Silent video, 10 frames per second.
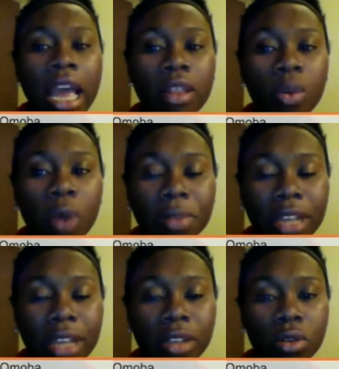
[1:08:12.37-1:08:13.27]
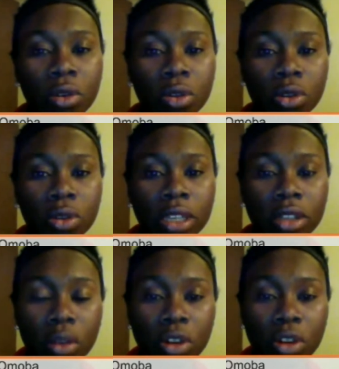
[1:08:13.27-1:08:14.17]
The website to go to is
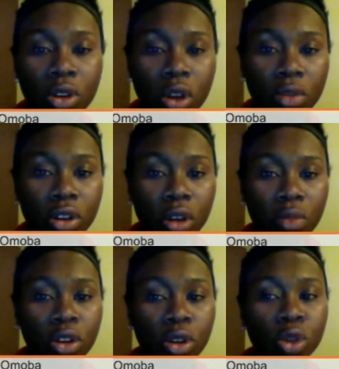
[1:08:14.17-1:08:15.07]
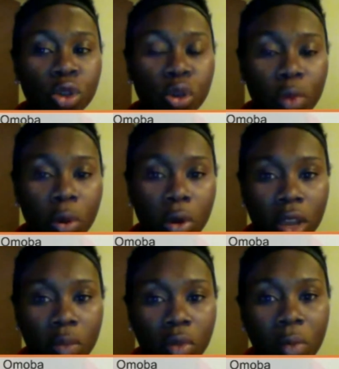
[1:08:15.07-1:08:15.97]

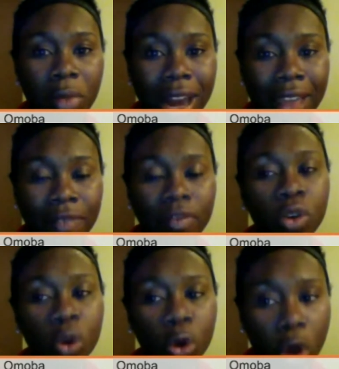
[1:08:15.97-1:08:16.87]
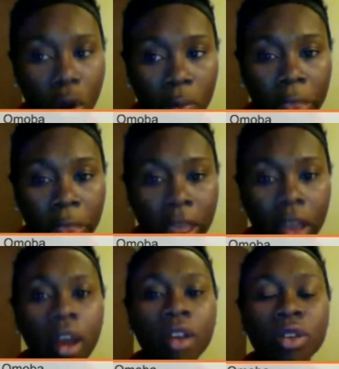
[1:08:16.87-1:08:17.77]
www.superworkingmomlive.com.
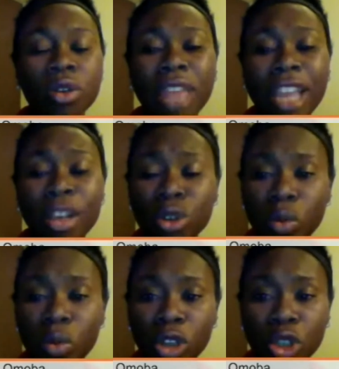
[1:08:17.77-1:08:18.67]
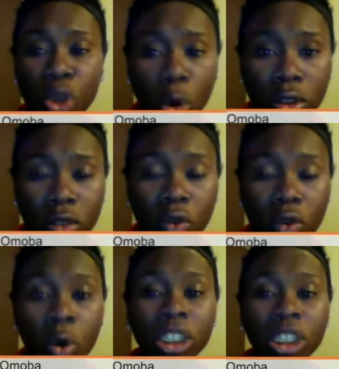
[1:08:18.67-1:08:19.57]
So thank you so much, Talks,
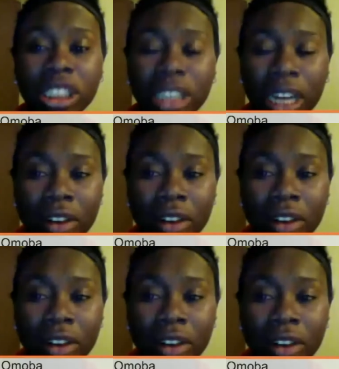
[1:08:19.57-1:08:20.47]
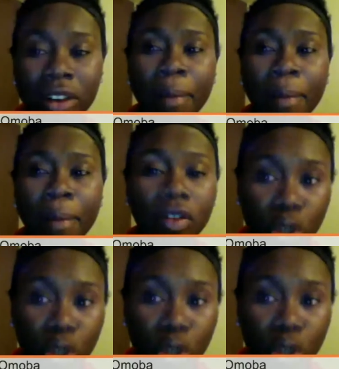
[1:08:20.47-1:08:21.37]
for sharing part of your
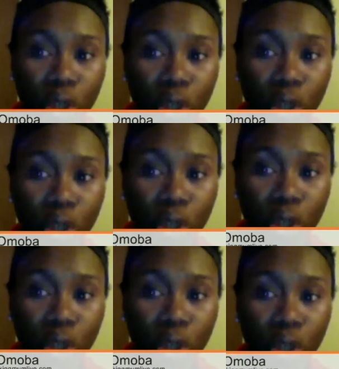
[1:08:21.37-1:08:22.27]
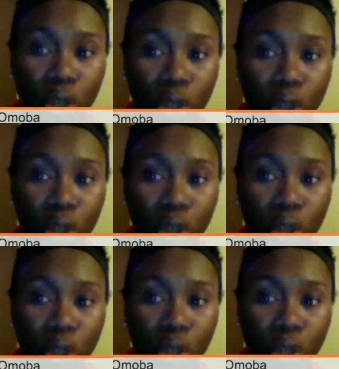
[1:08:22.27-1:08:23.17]
story with us today and those
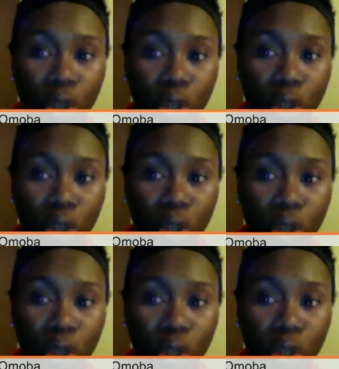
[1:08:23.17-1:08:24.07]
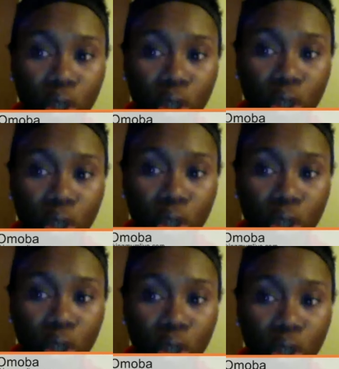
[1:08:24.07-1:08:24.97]
3 traits. I must
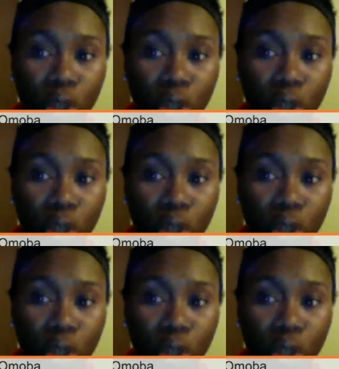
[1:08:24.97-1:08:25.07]
confess,